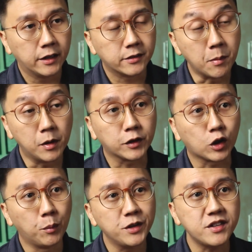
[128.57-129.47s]
Some of the
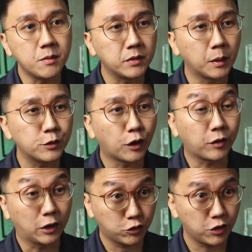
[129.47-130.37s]
common symptoms of
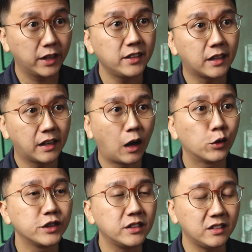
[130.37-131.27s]
gastritis and
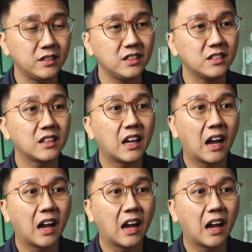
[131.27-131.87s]
ulcer disease